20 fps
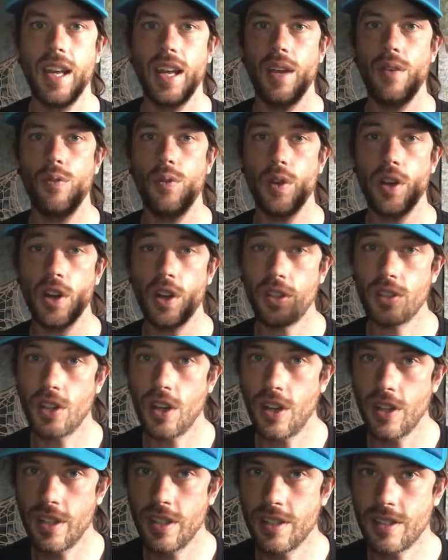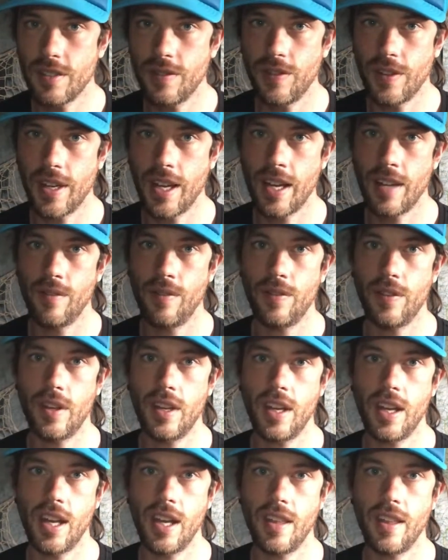If we got to Honister for
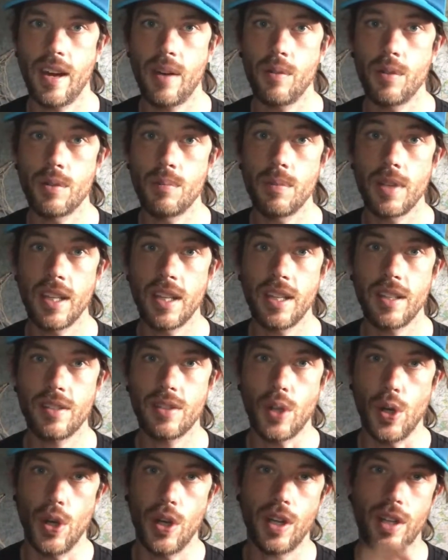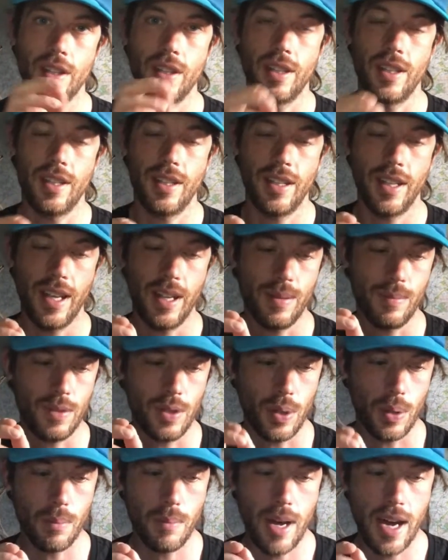9:30, that would mean it took
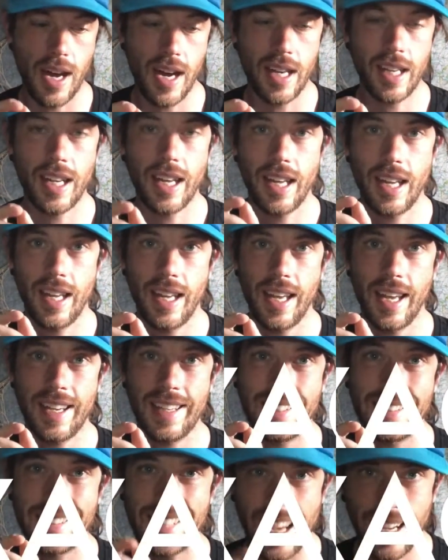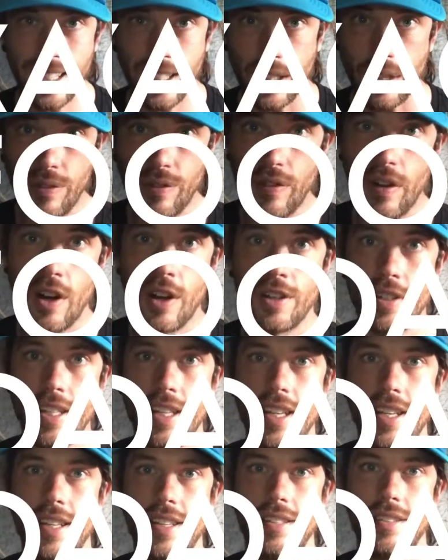Mark exactly 4
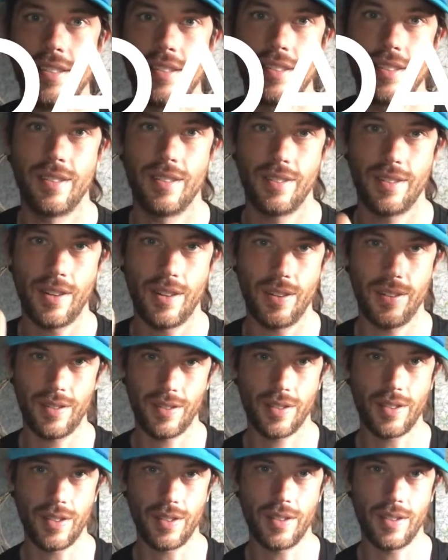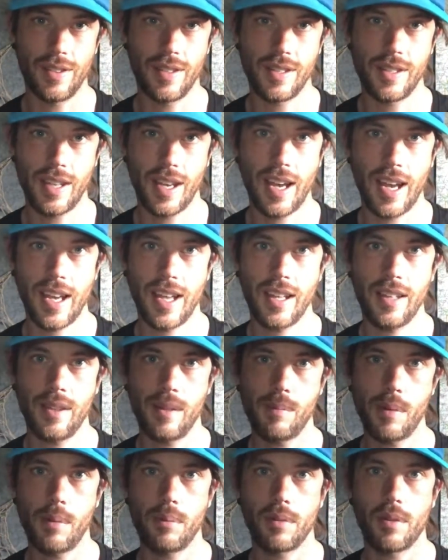days to hike
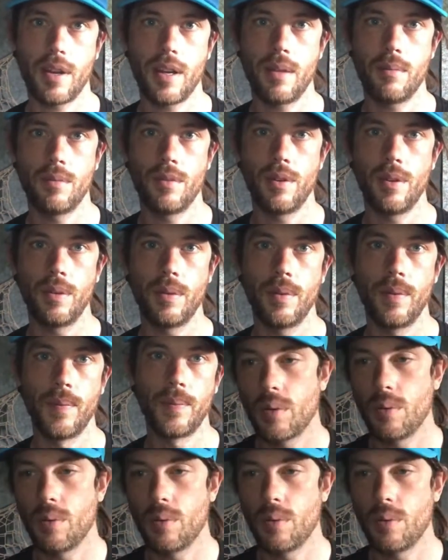the Bob Graham route.